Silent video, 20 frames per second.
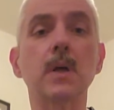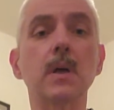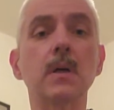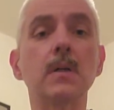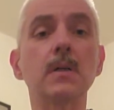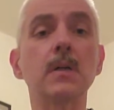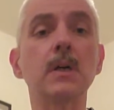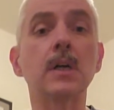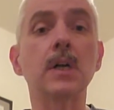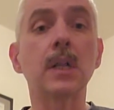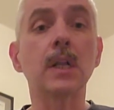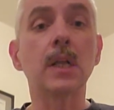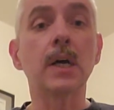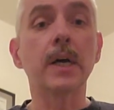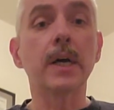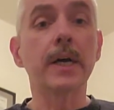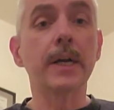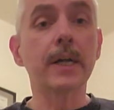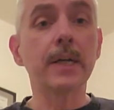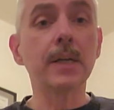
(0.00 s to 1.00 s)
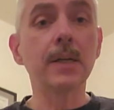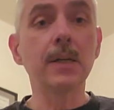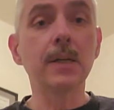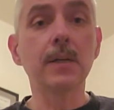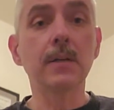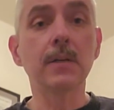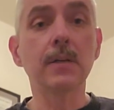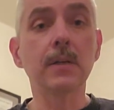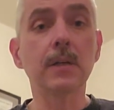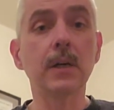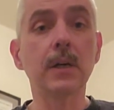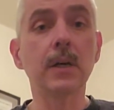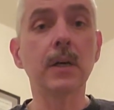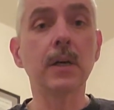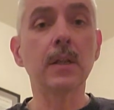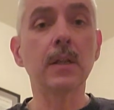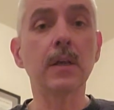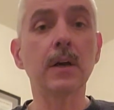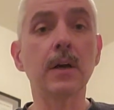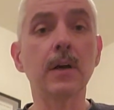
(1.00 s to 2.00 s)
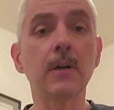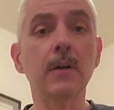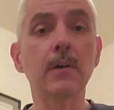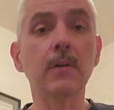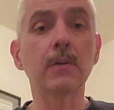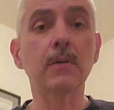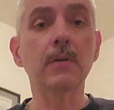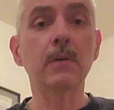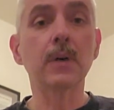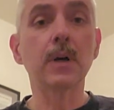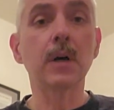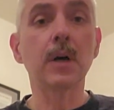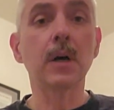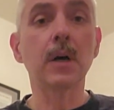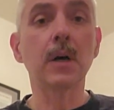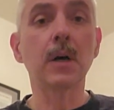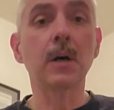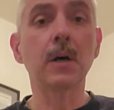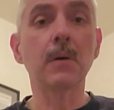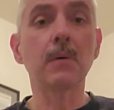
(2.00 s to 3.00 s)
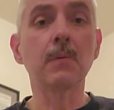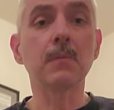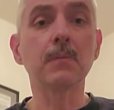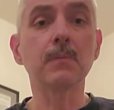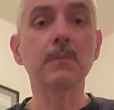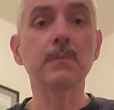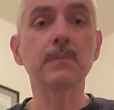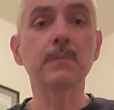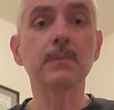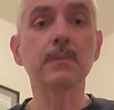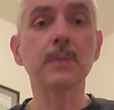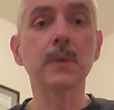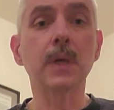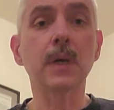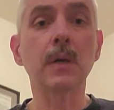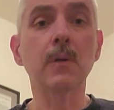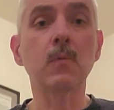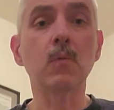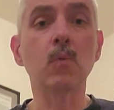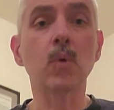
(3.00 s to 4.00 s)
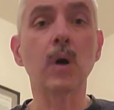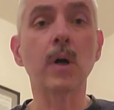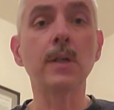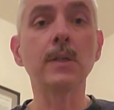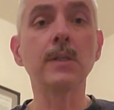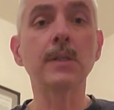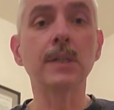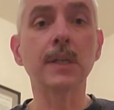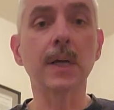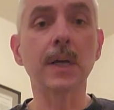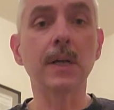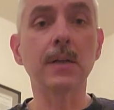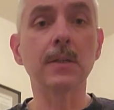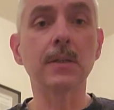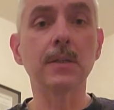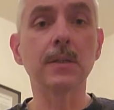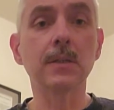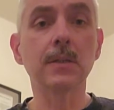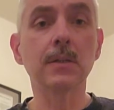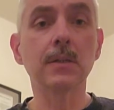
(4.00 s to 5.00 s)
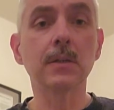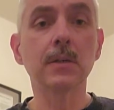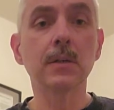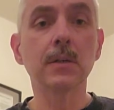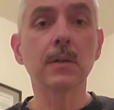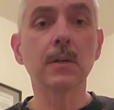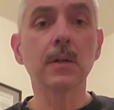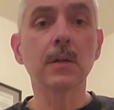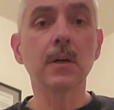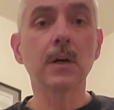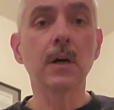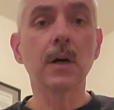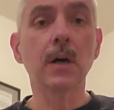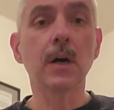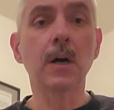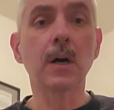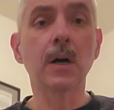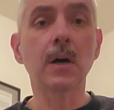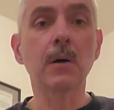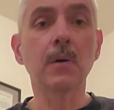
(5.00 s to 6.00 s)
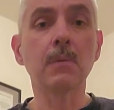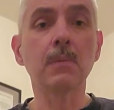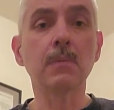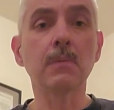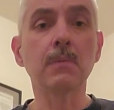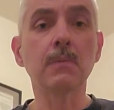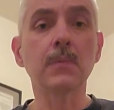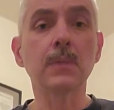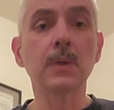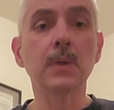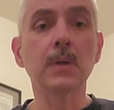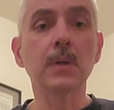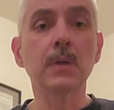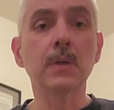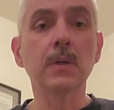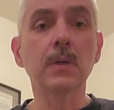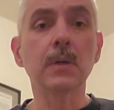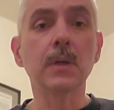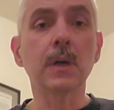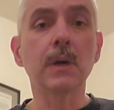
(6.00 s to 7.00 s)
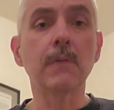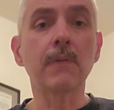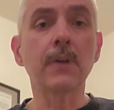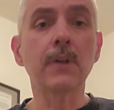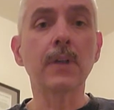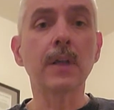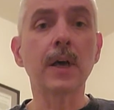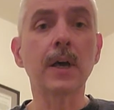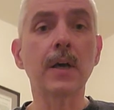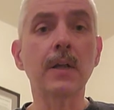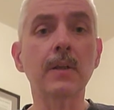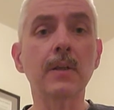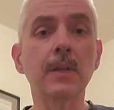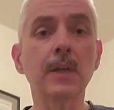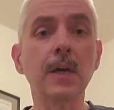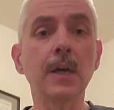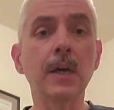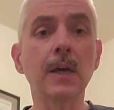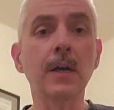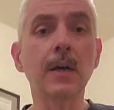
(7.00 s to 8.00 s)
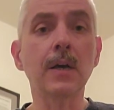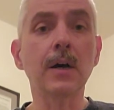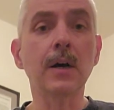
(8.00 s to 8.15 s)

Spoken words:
decline in their in one sense, um, given that the